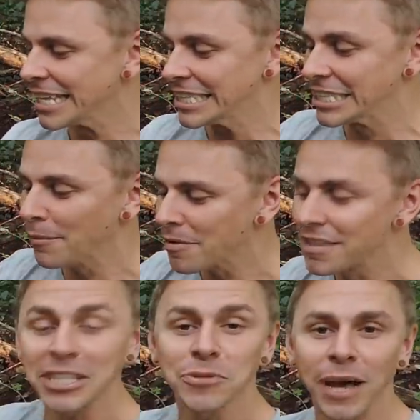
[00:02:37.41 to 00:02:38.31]
some of
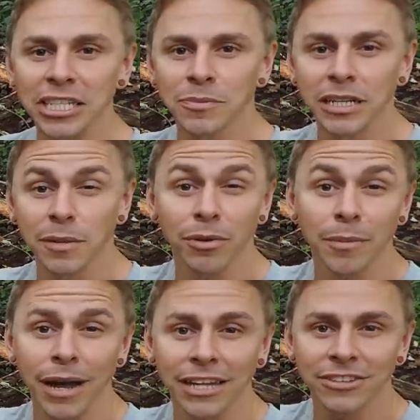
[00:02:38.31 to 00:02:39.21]
this specimen to
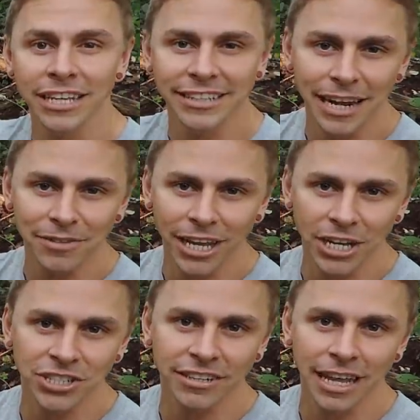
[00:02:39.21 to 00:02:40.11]
bring back to the
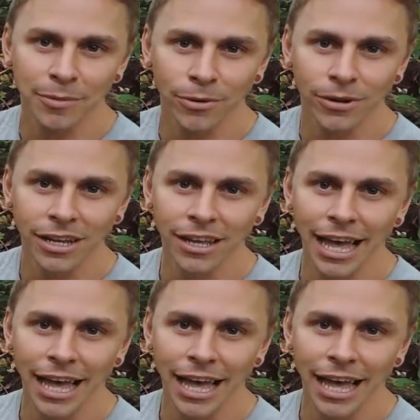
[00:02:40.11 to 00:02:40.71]
identification table